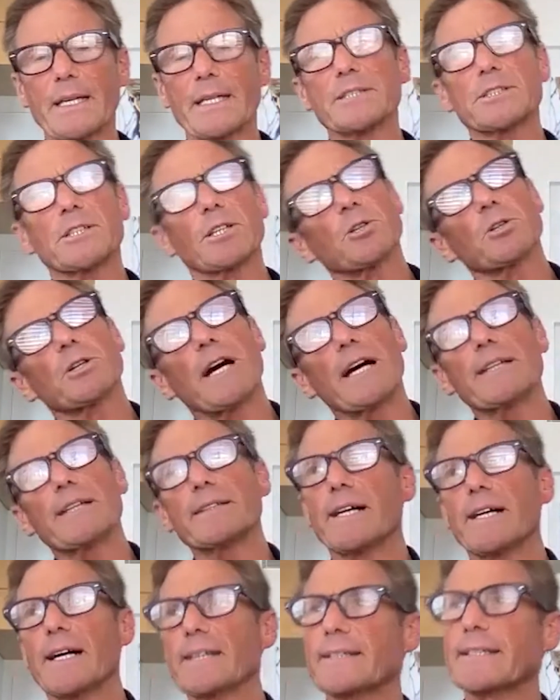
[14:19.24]
So look,
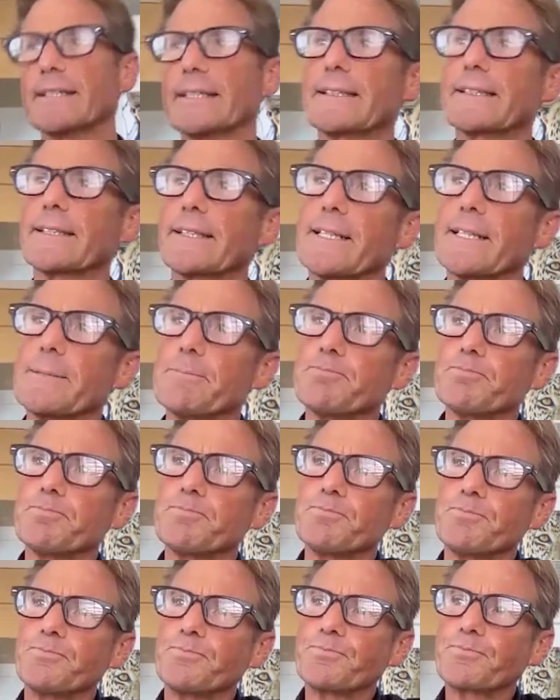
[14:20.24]
I think,
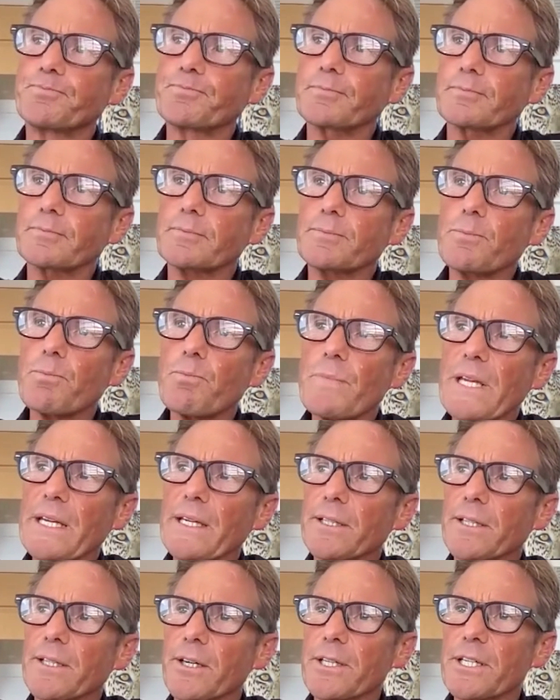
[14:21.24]

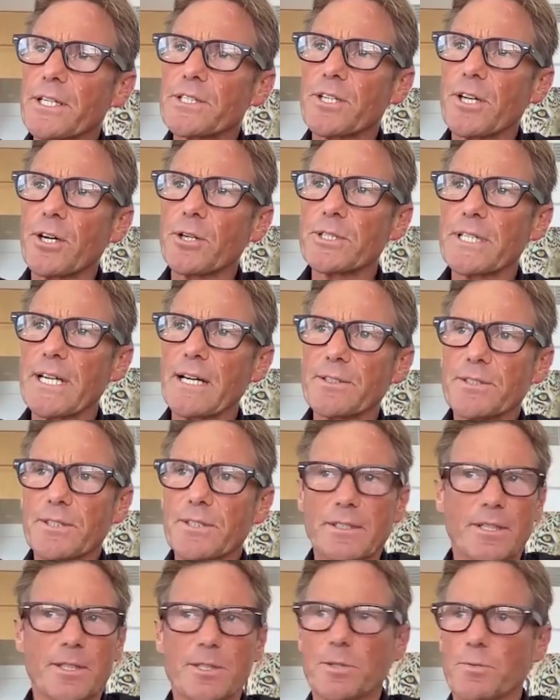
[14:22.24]
there's no doubt,
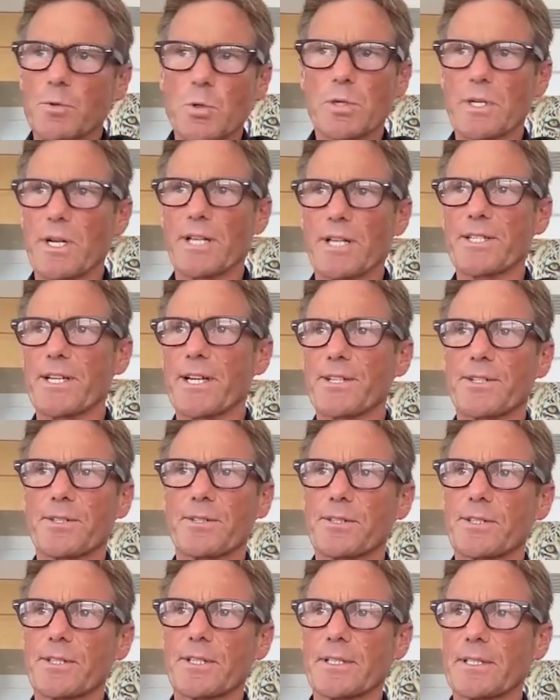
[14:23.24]
and lots of
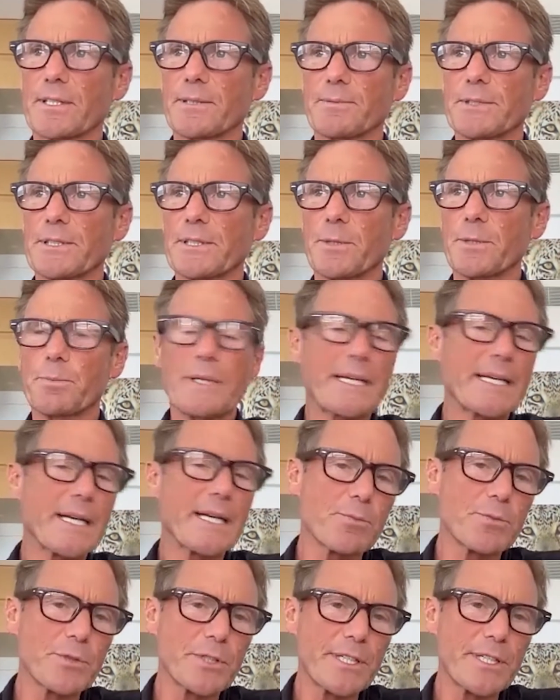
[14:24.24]
organizations are, picking
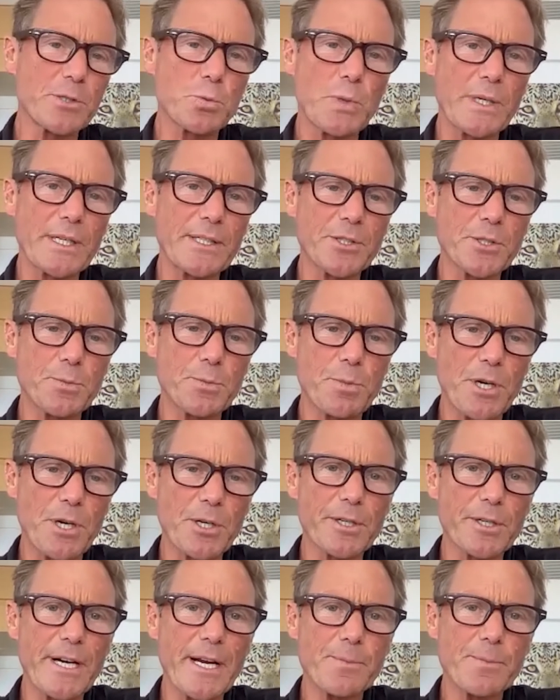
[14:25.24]
up various wellness
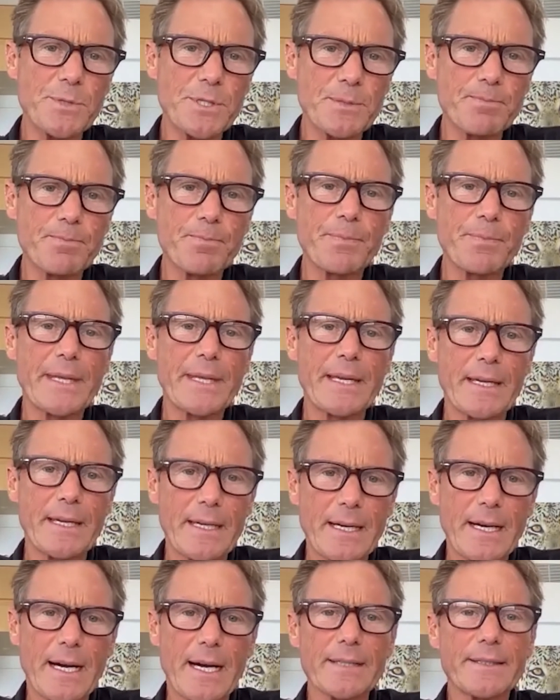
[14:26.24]
programs.
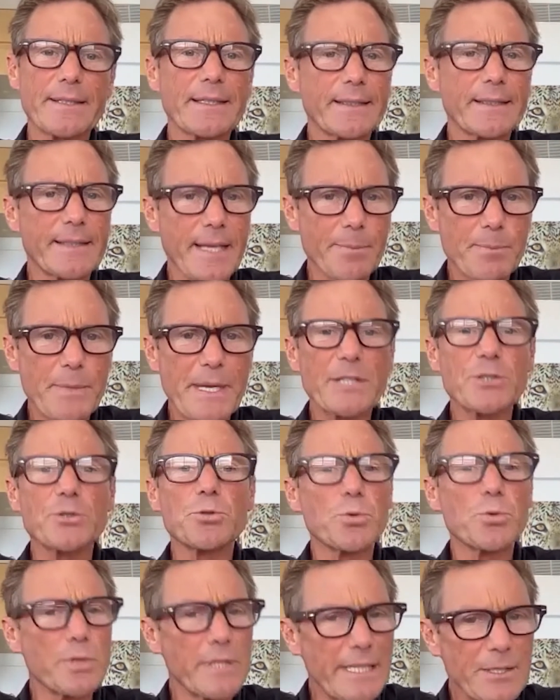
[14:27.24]
I think that
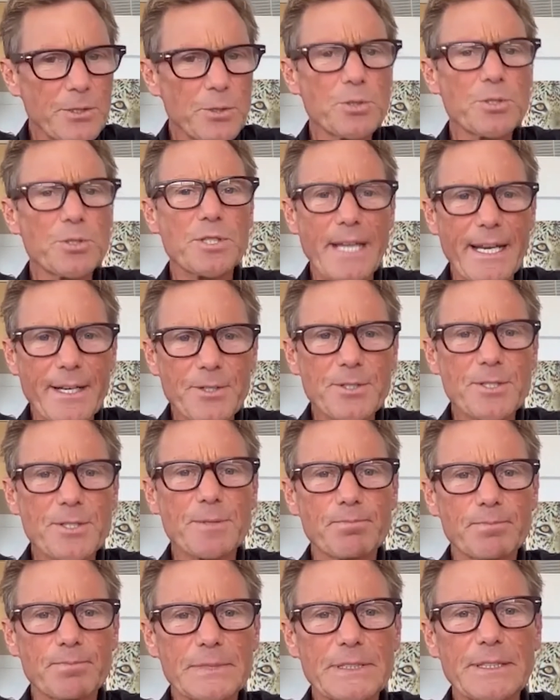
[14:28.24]
makes really good
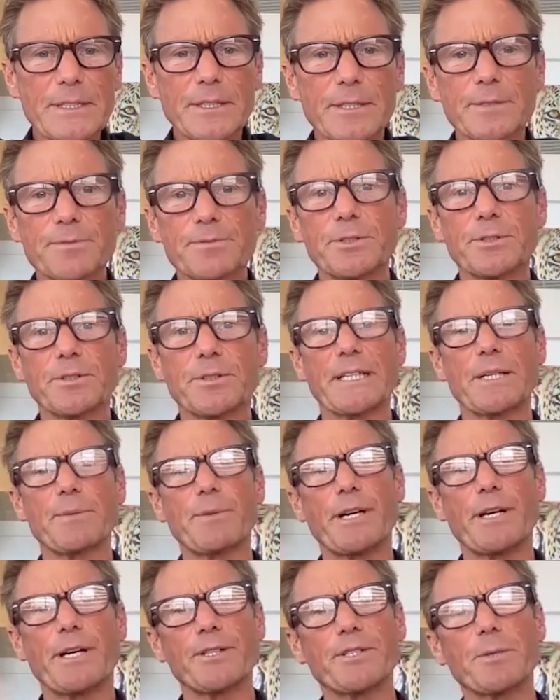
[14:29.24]
sense. If you think
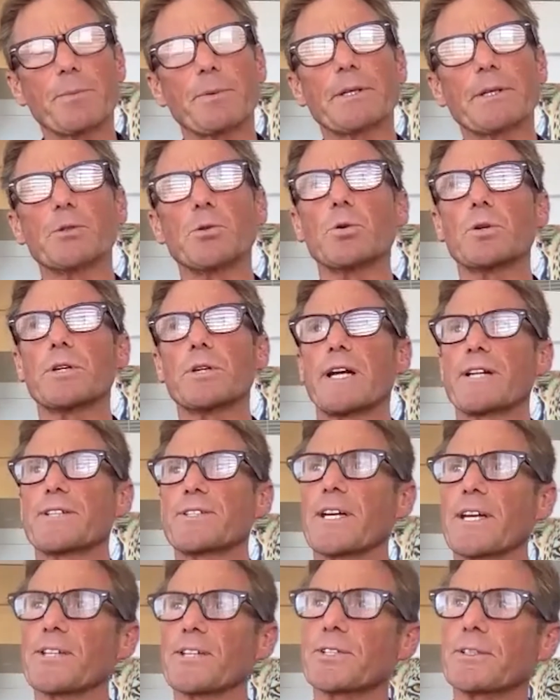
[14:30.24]
about a typical
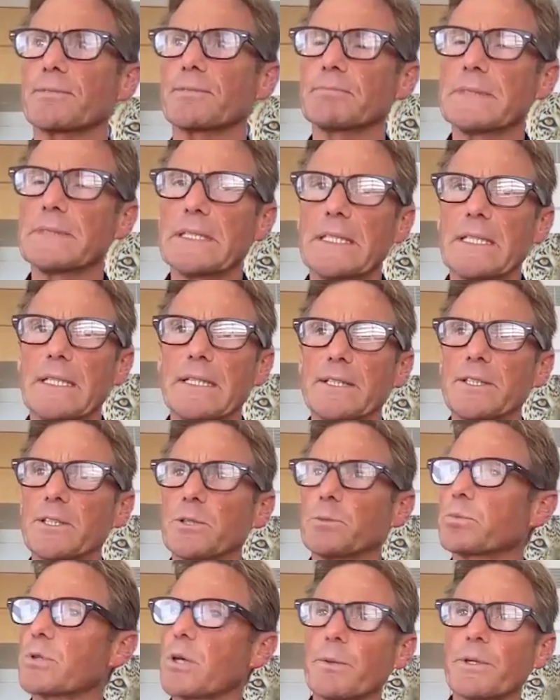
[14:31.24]
organization,
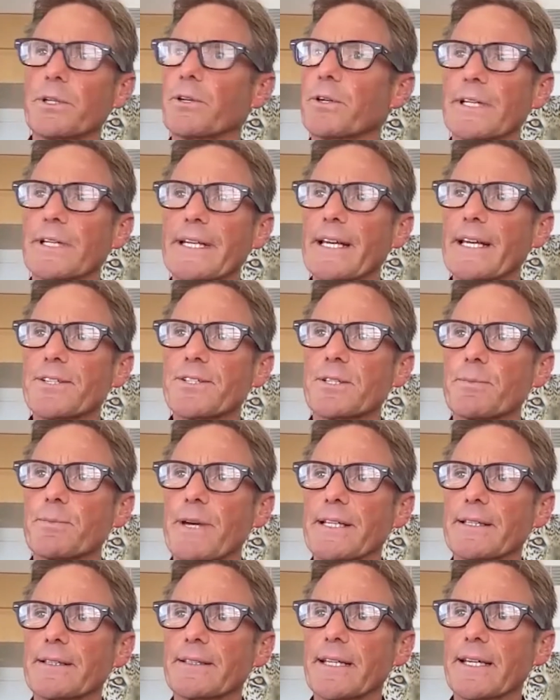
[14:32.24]
you've probably got to
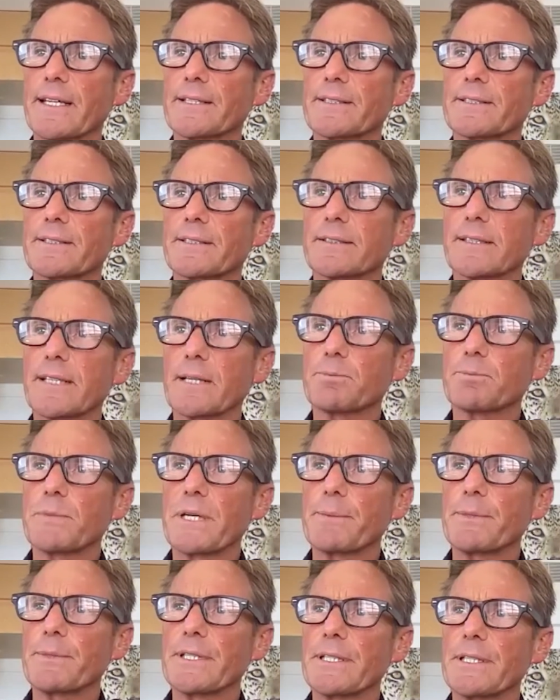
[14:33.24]
guesstimate that
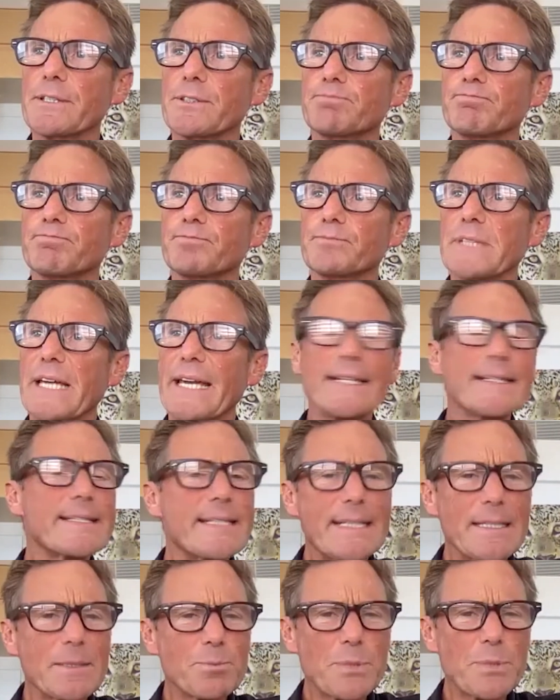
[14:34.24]
maybe
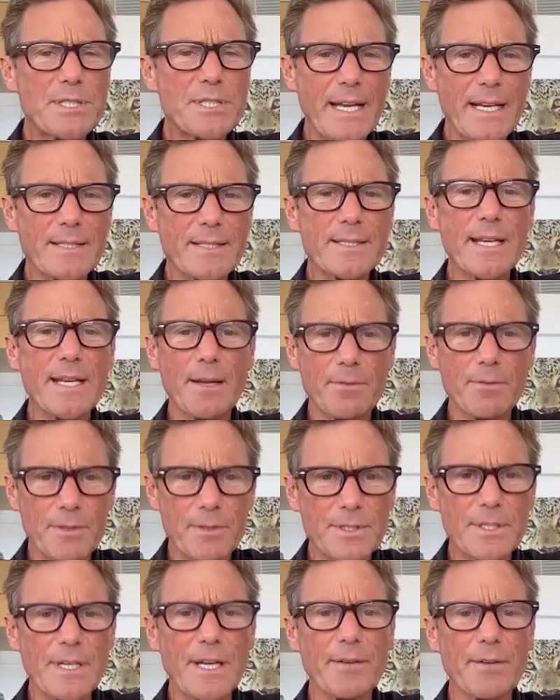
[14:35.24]
18%
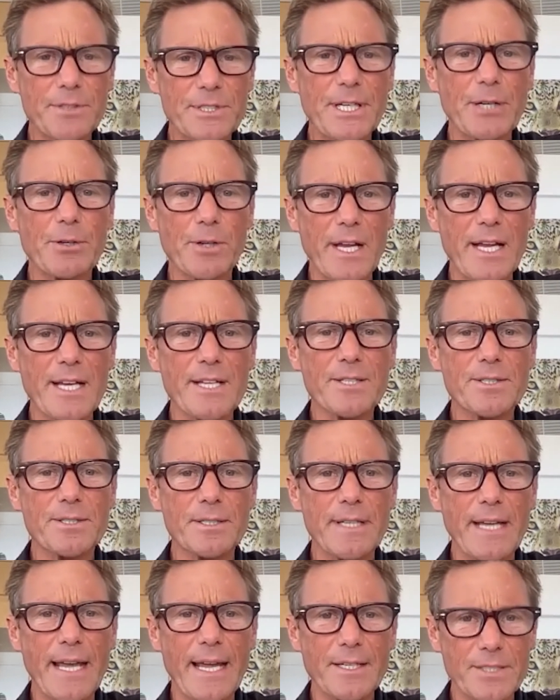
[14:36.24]
have a
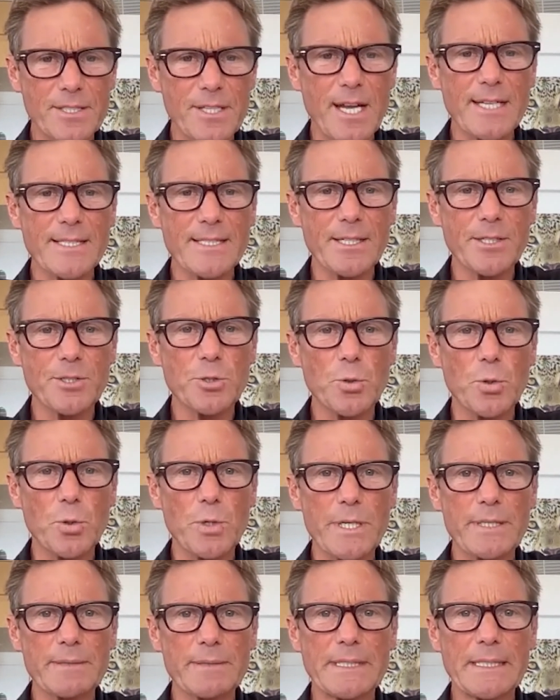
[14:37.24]
generalized anxiety
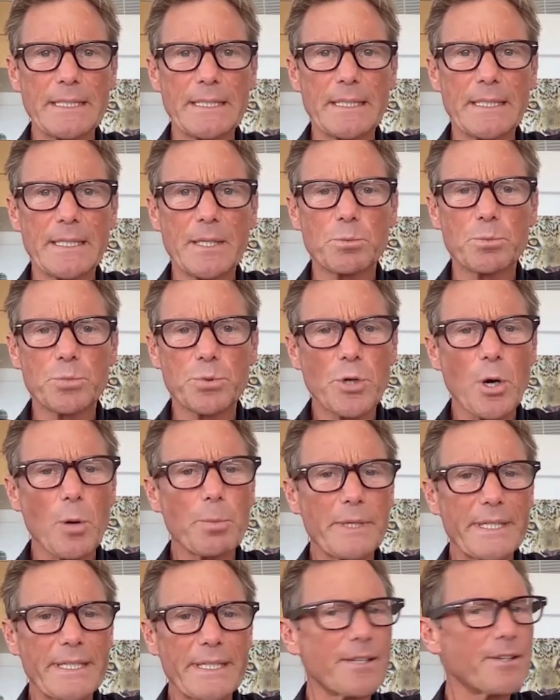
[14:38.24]
disorder.
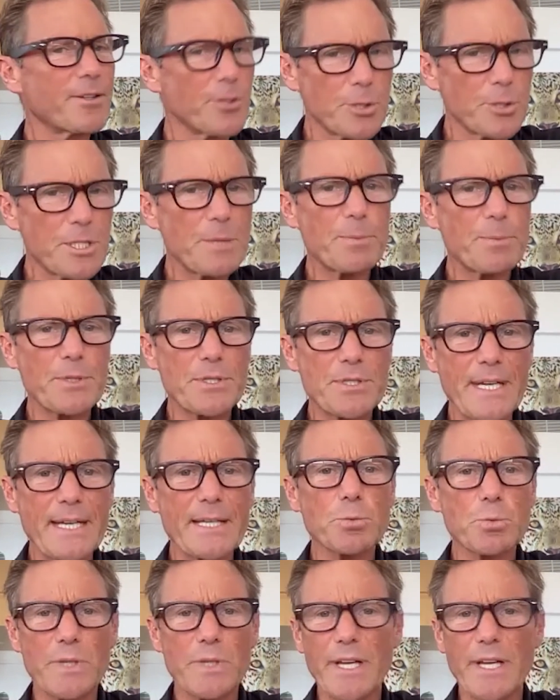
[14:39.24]
Probably
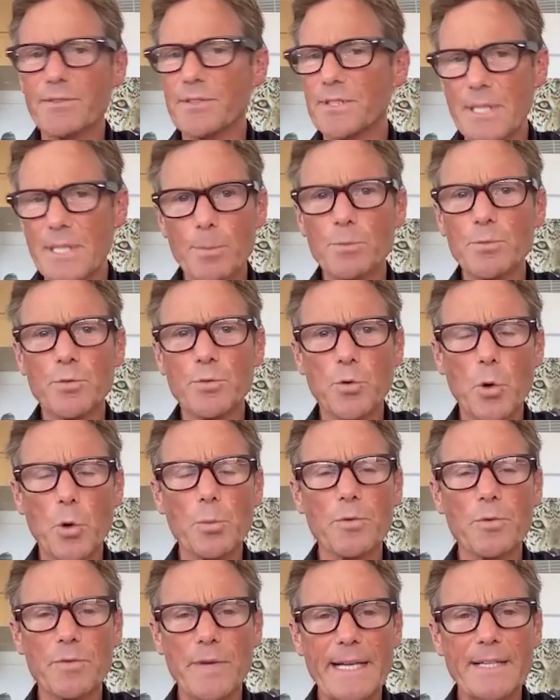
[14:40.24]
30% will have some
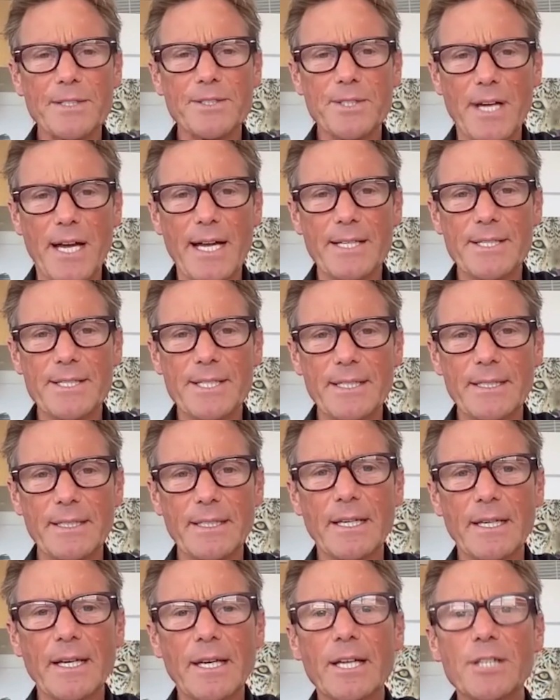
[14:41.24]
form of
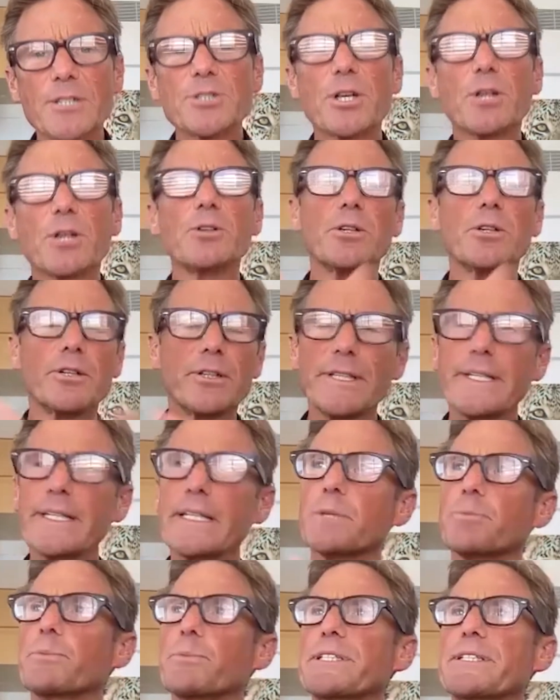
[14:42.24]
anxiety. So
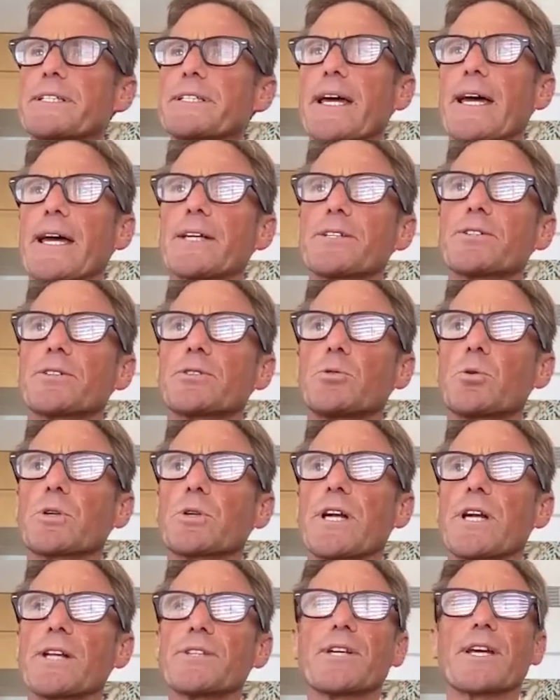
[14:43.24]
learning a bit as an
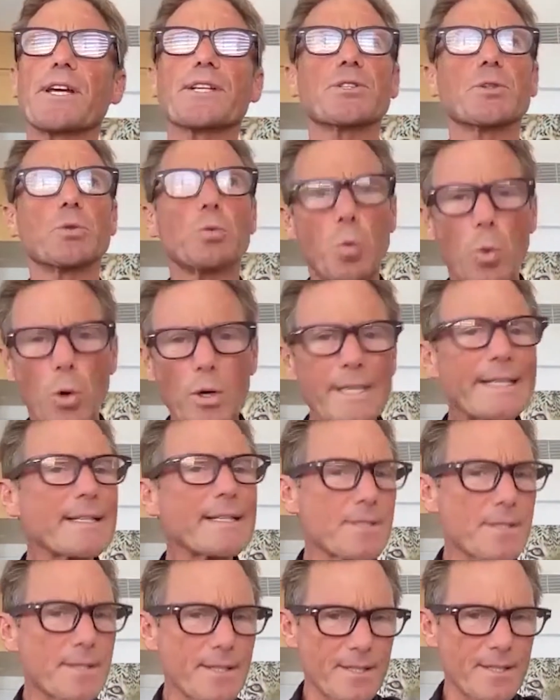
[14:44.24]
organization, what
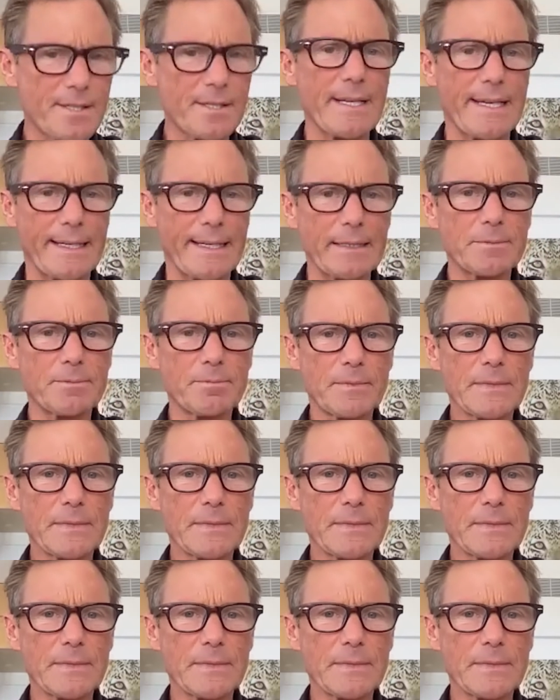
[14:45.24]
is this thing?